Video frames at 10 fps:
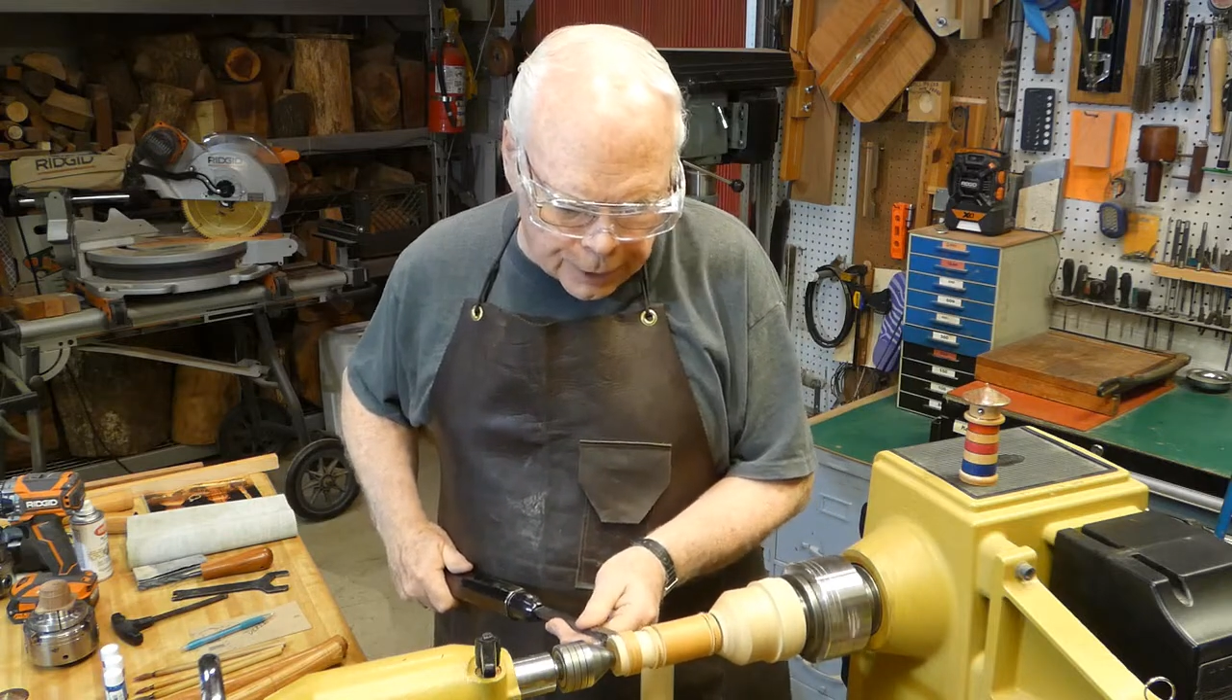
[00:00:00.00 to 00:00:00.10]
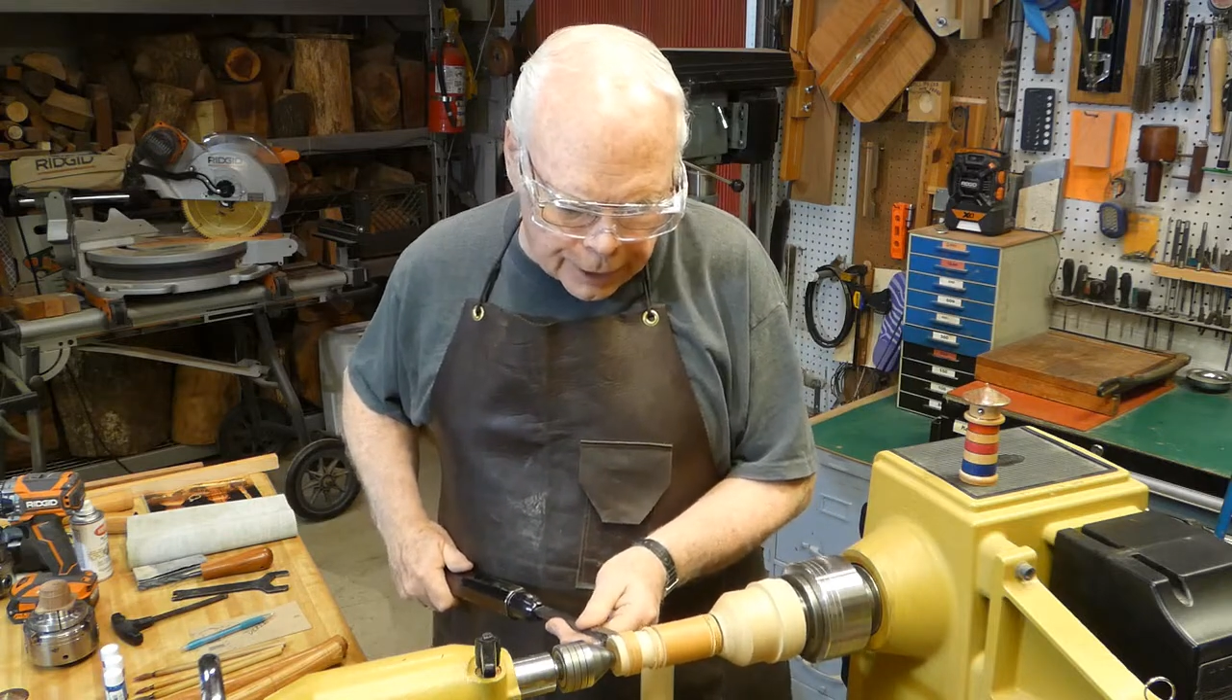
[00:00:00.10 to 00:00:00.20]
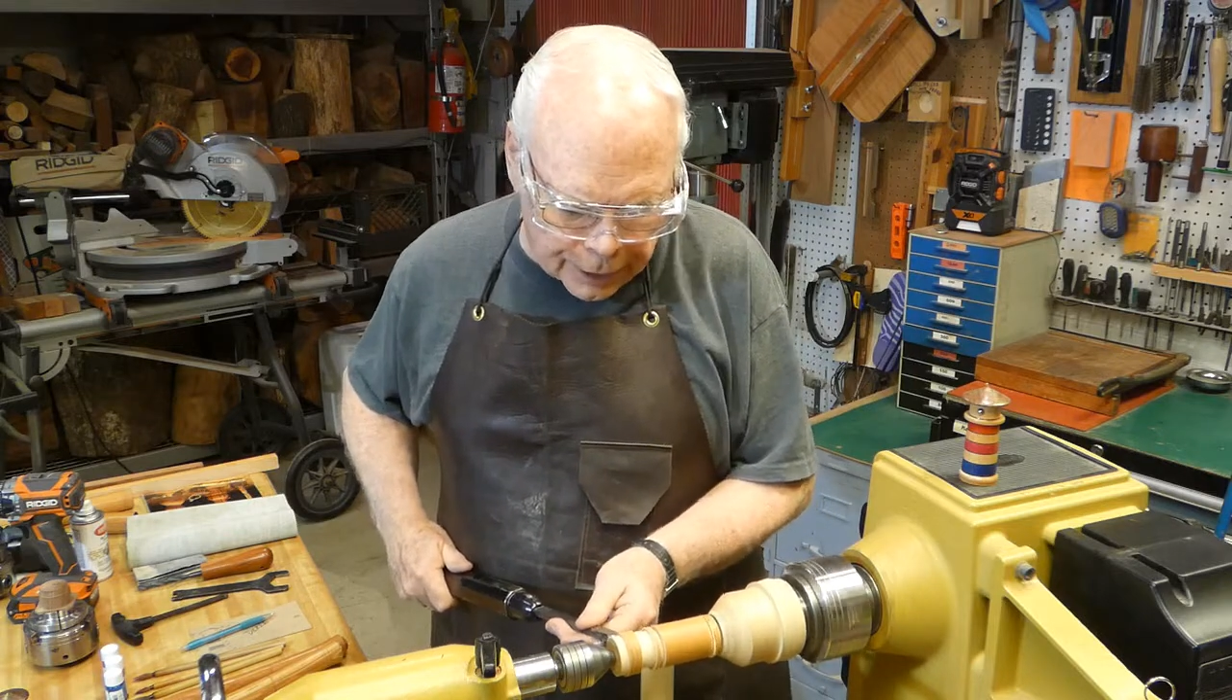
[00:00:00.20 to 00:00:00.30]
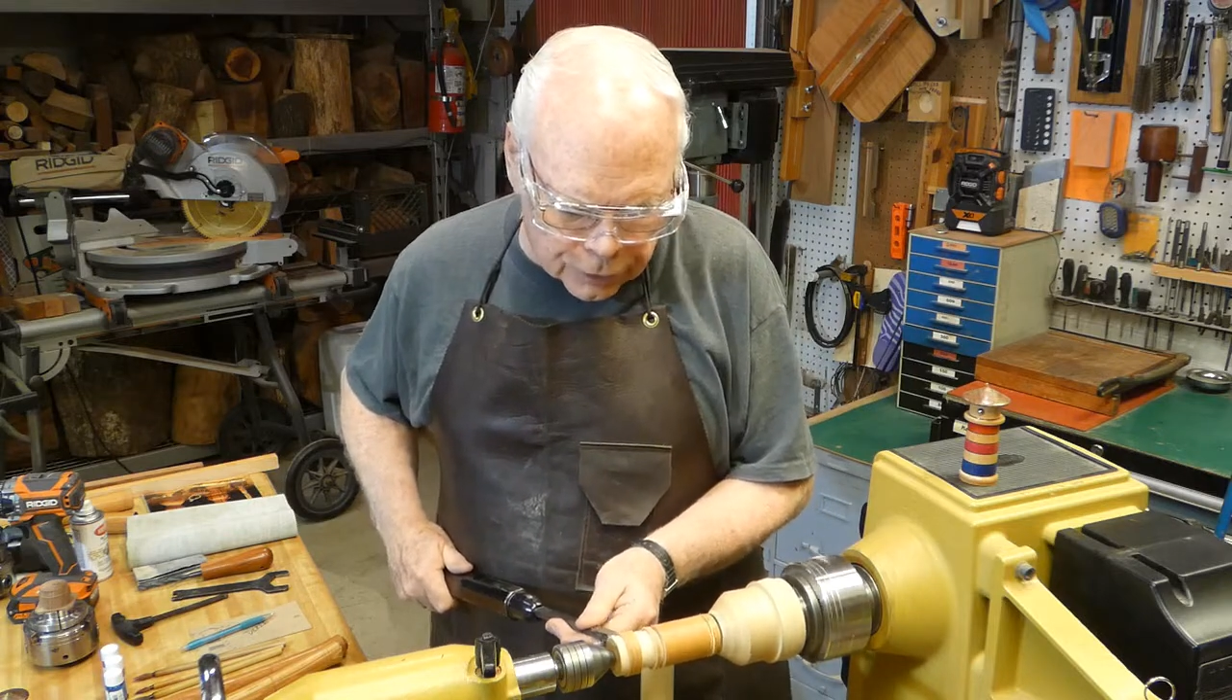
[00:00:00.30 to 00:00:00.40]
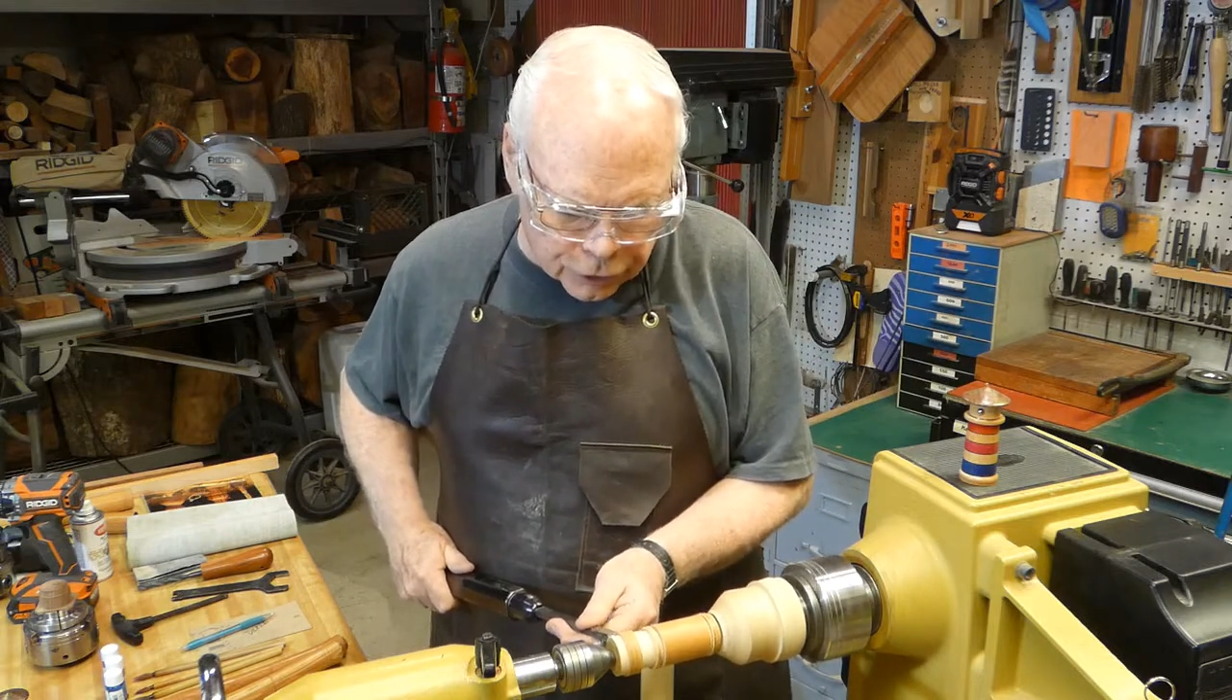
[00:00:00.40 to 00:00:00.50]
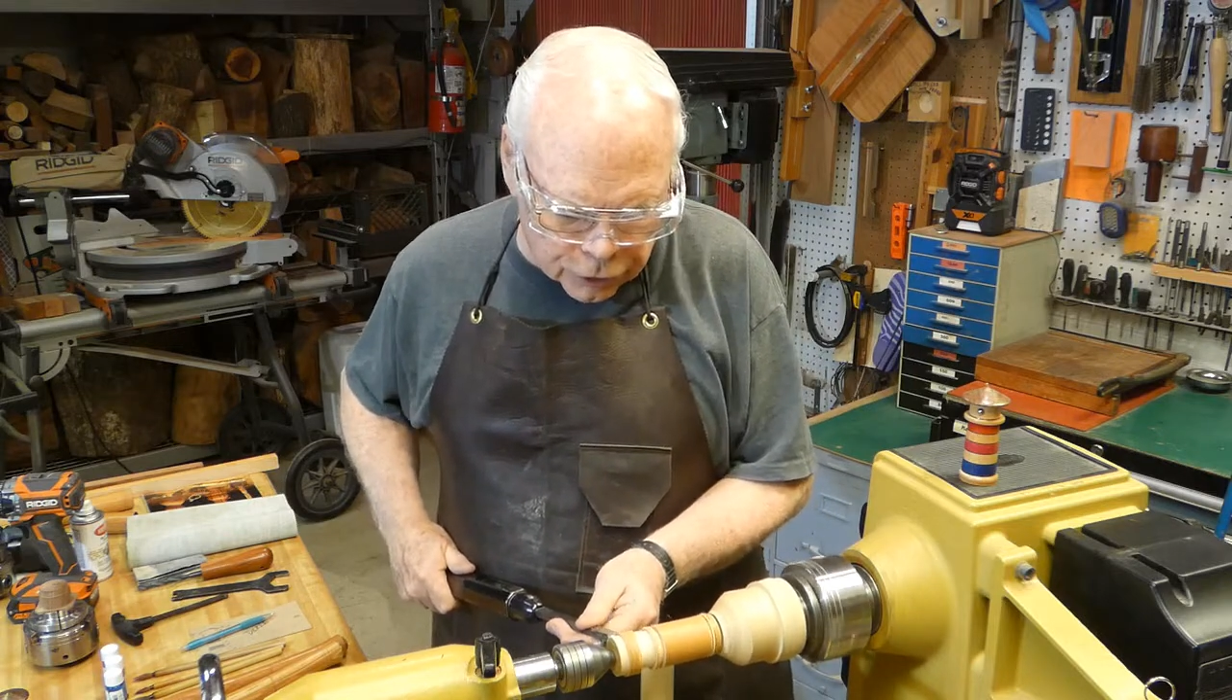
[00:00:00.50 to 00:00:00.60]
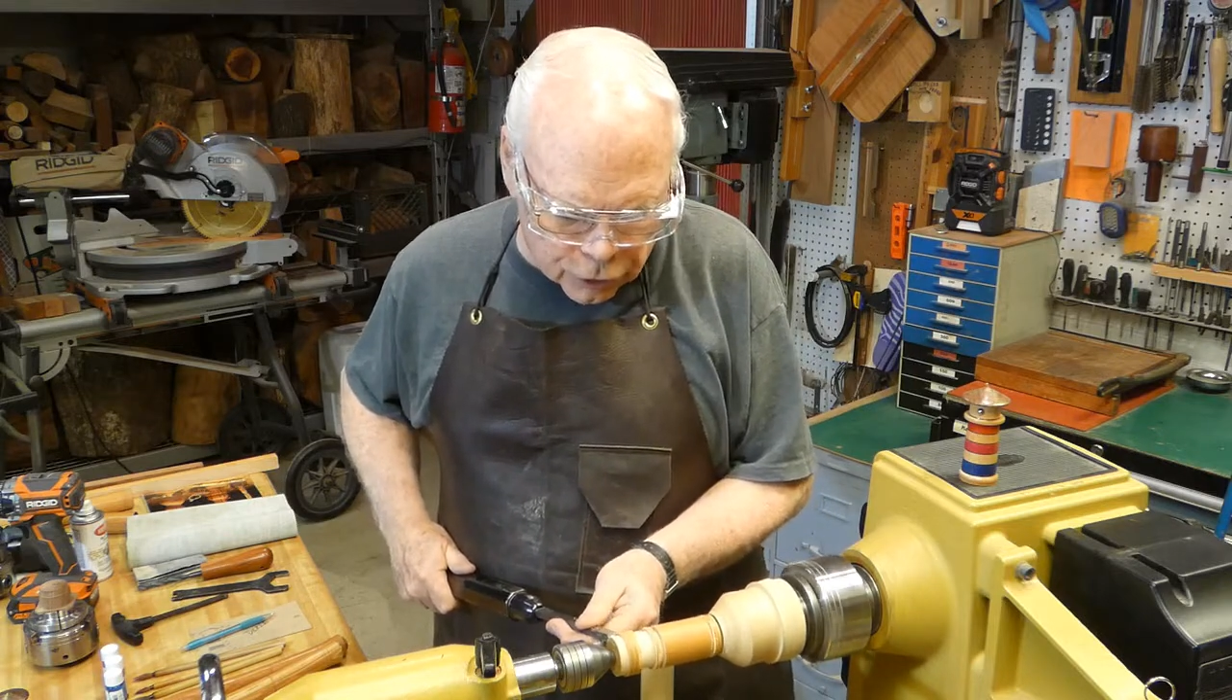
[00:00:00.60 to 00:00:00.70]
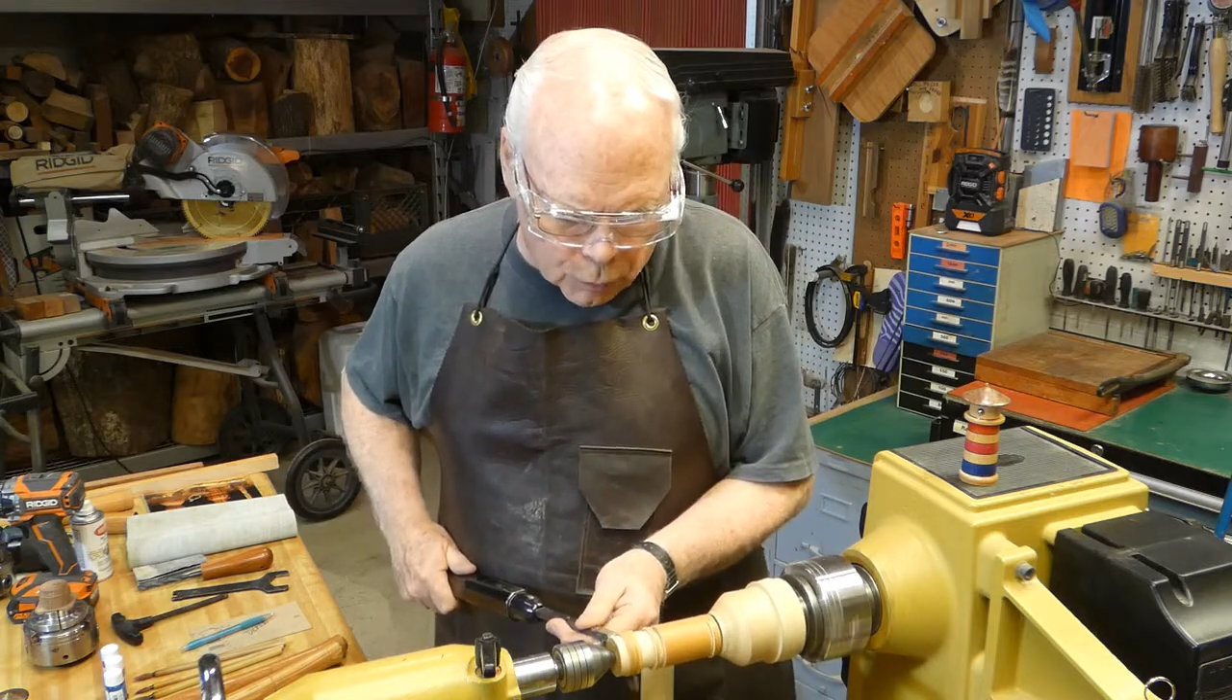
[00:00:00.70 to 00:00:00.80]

be turned